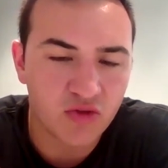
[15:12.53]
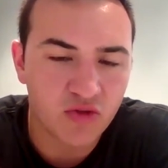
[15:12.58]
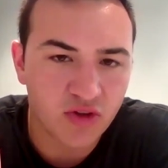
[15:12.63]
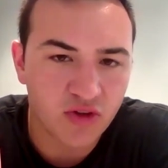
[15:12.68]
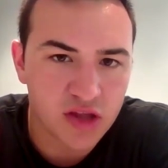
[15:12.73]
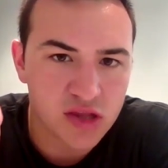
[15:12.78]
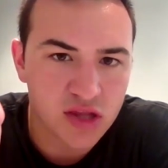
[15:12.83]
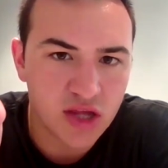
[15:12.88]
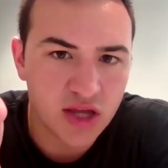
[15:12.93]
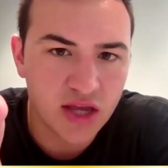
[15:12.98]
If
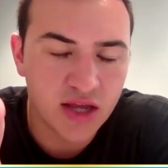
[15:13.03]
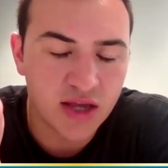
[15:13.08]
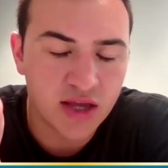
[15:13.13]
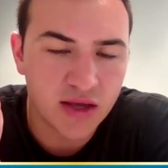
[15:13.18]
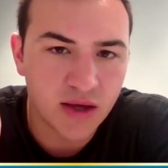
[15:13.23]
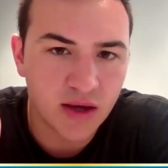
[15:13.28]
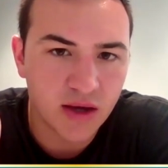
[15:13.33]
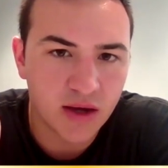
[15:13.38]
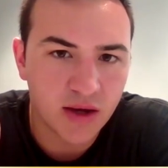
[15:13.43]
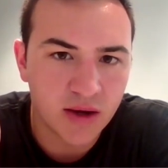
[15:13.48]
I stake
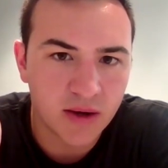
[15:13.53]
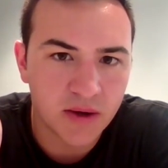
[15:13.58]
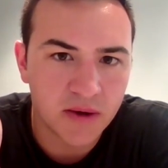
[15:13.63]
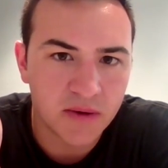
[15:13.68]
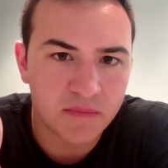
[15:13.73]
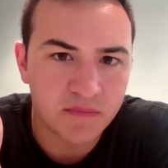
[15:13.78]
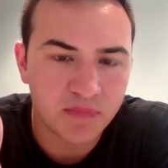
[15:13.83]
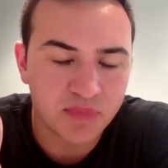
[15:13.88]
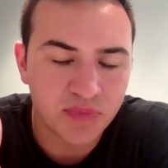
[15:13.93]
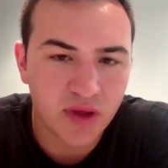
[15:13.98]

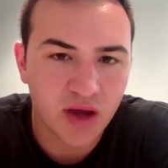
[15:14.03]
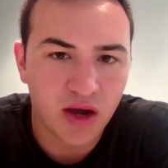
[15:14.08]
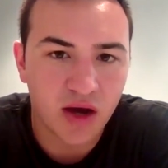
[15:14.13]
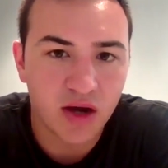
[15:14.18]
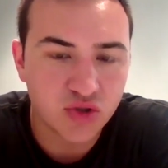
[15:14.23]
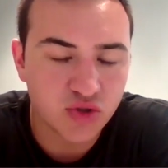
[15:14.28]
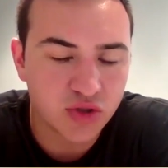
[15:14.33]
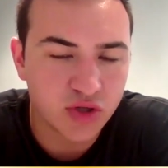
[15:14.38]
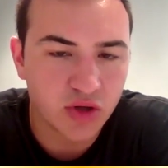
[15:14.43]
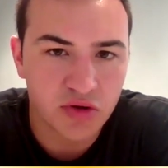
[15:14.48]
$100
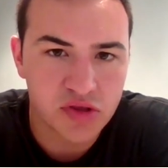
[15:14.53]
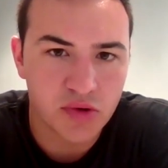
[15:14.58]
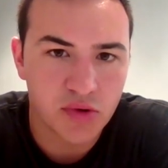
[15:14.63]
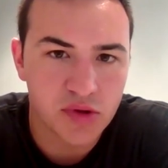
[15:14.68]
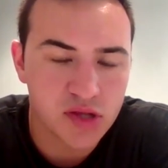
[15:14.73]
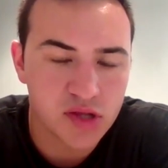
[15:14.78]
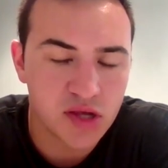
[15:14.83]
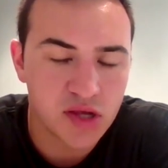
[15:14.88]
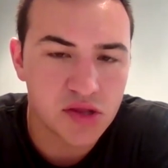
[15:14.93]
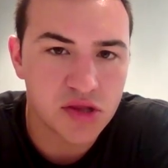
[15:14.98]

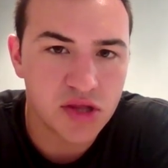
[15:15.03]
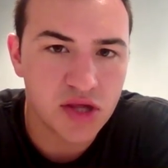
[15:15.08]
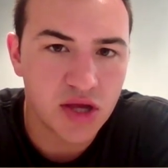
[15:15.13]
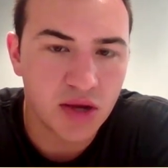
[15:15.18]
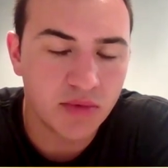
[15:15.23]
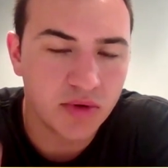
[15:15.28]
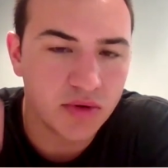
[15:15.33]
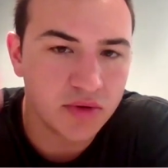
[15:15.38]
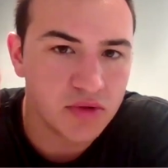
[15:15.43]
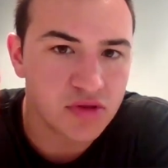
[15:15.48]
USDC,
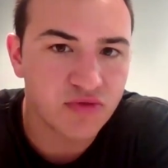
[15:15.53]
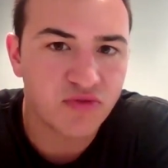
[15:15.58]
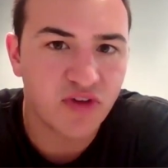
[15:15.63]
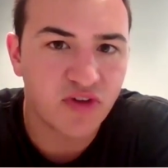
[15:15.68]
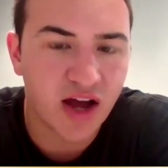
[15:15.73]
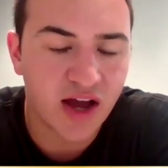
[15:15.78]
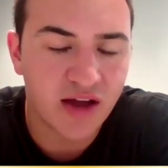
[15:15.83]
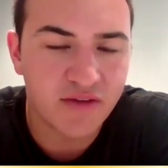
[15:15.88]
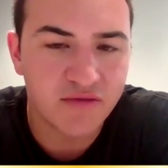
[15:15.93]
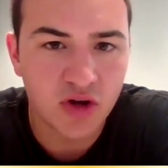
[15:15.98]
I'm going to lose
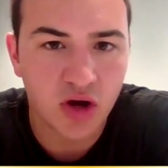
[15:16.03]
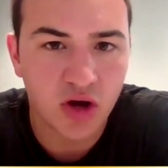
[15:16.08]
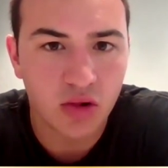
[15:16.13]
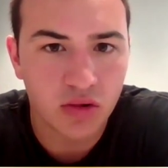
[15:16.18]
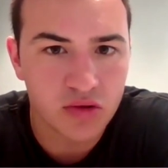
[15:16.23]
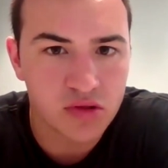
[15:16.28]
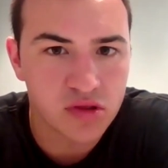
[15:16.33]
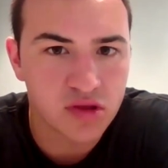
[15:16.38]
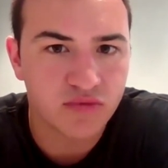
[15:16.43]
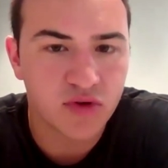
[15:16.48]

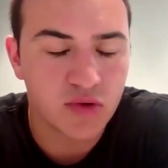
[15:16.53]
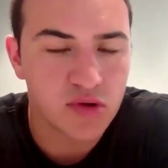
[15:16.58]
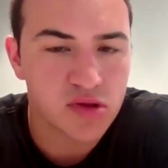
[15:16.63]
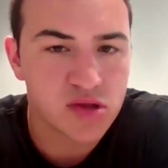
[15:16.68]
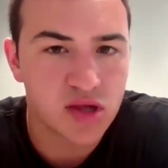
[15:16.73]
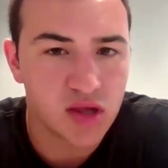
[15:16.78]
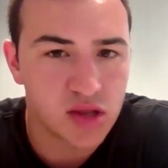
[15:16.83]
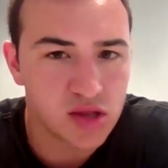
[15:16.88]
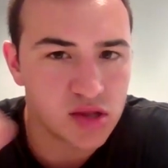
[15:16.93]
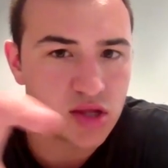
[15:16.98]
$5 of
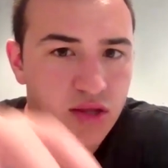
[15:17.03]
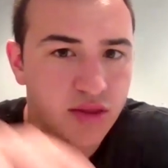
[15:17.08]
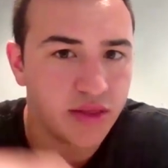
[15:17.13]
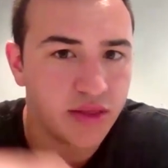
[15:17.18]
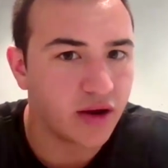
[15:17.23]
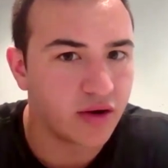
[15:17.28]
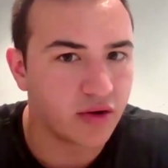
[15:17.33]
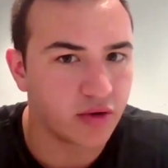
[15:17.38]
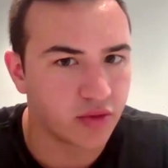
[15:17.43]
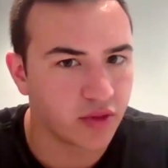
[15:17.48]
USDC in the
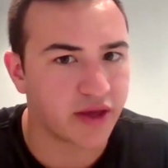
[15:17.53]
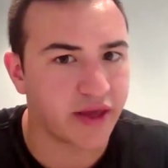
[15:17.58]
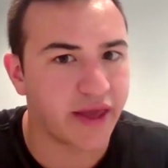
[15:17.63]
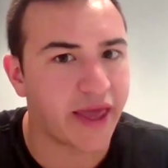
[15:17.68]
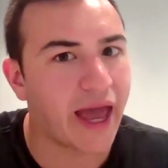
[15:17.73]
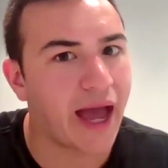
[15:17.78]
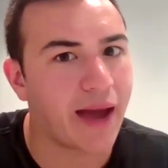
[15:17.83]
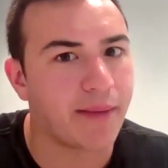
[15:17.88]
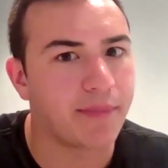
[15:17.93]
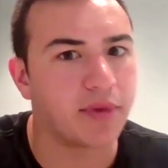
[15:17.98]
underlying
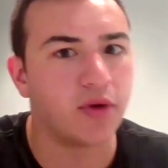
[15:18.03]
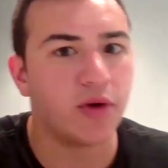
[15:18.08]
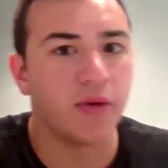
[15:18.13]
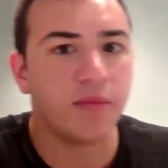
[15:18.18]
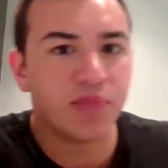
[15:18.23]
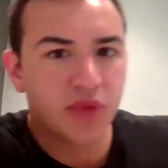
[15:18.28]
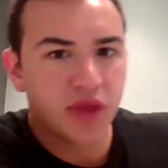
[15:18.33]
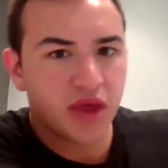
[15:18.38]
capital.